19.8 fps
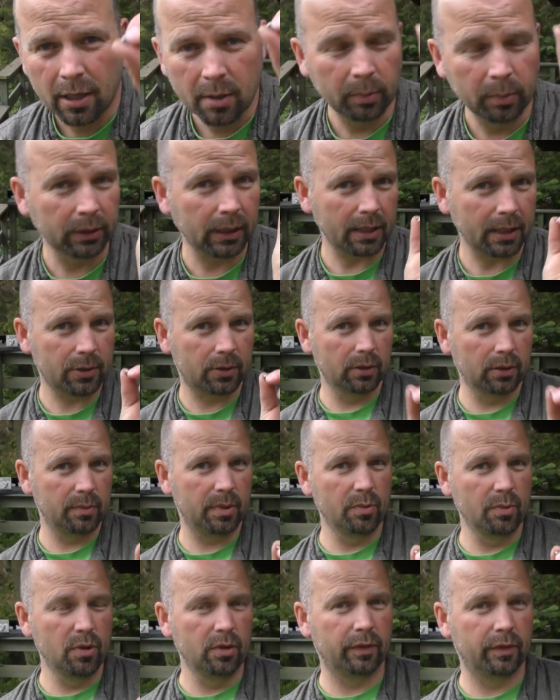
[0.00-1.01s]
but that's going to
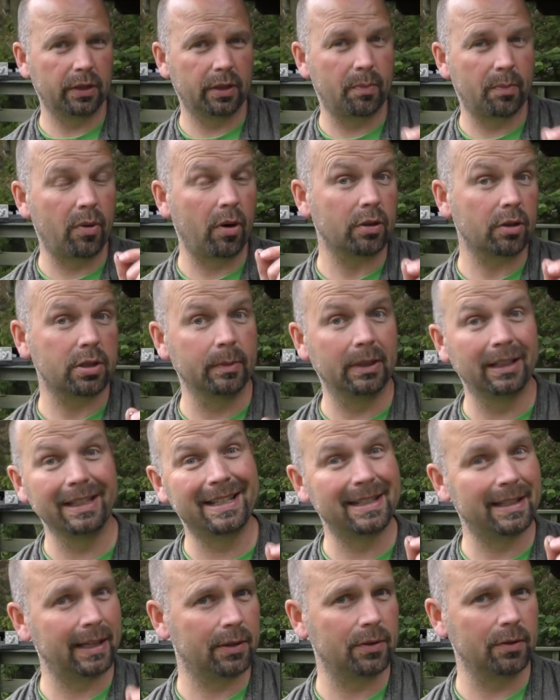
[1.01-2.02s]
be moving at approximately
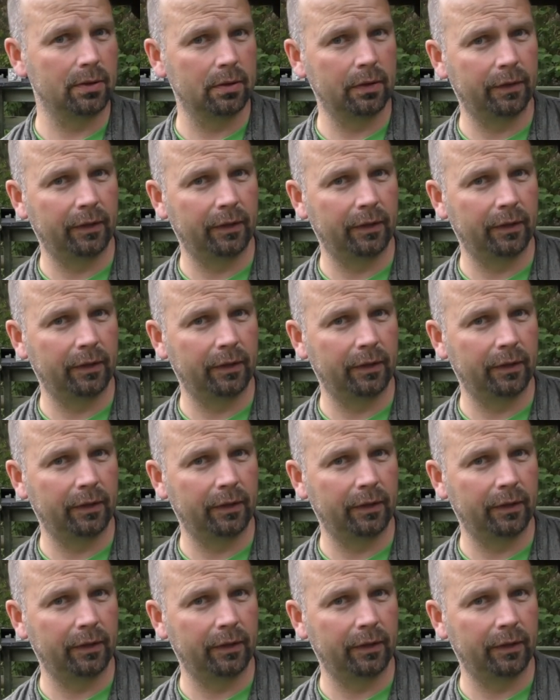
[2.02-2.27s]
600